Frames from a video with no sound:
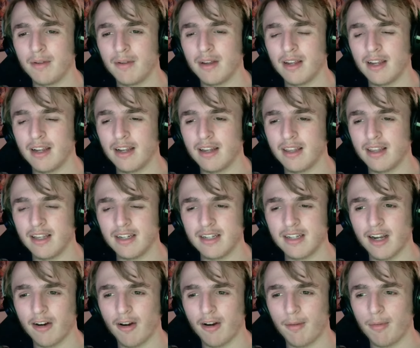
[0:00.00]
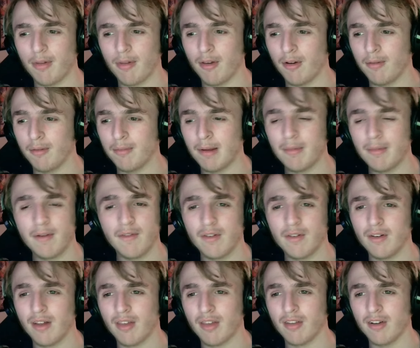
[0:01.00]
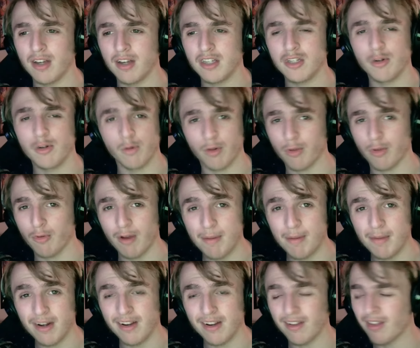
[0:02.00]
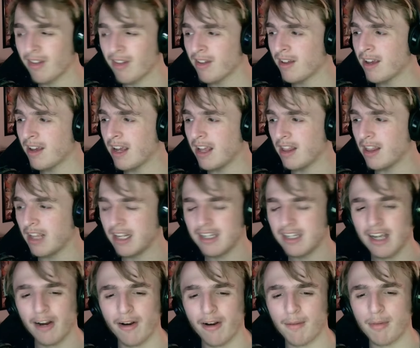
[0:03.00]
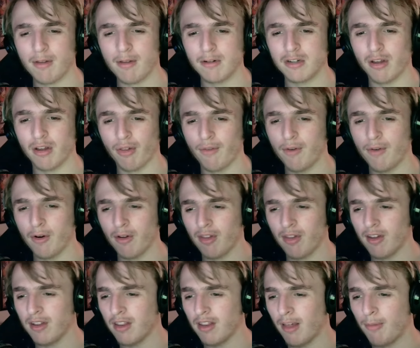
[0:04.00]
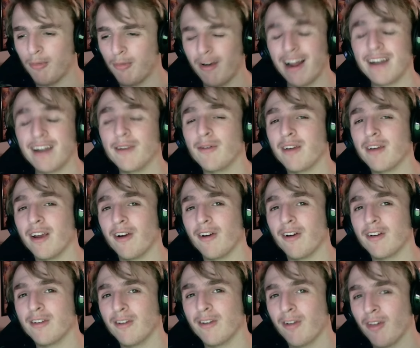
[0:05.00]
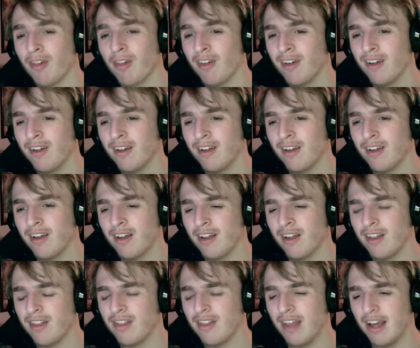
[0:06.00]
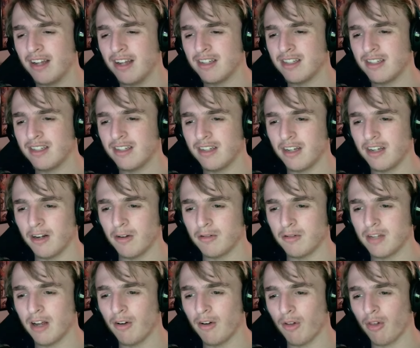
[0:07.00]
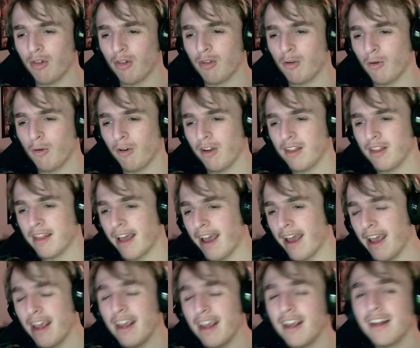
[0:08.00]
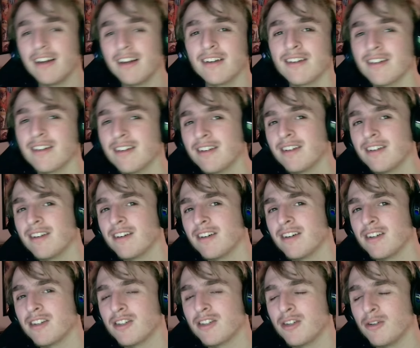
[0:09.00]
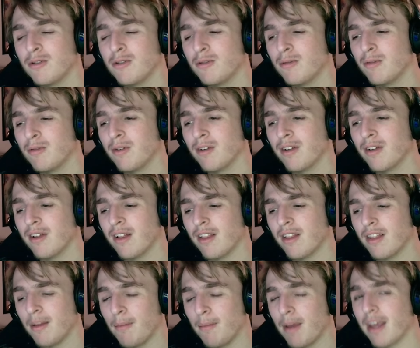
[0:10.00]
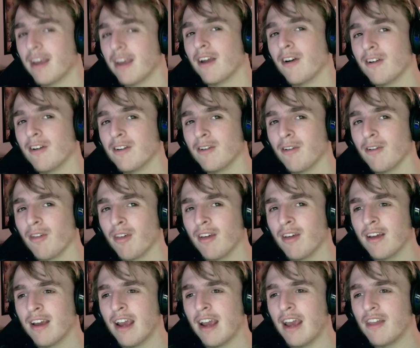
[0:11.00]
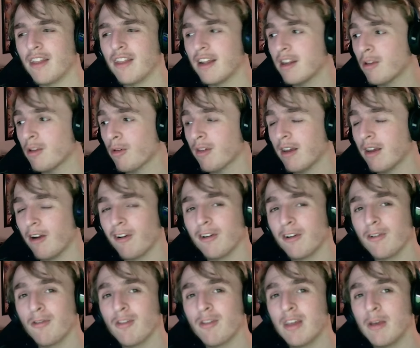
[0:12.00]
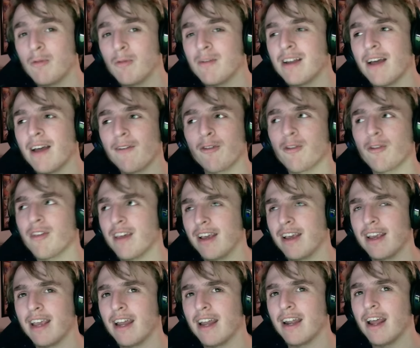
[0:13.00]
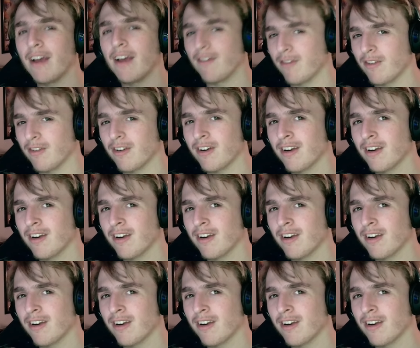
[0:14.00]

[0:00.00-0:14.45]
in the entire episode, maybe even less than like 2 or 3 minutes. And the entire episode is just focused on these brand new characters that, you know, tell a story that aid to the main characters. And then those characters you never see again, ever.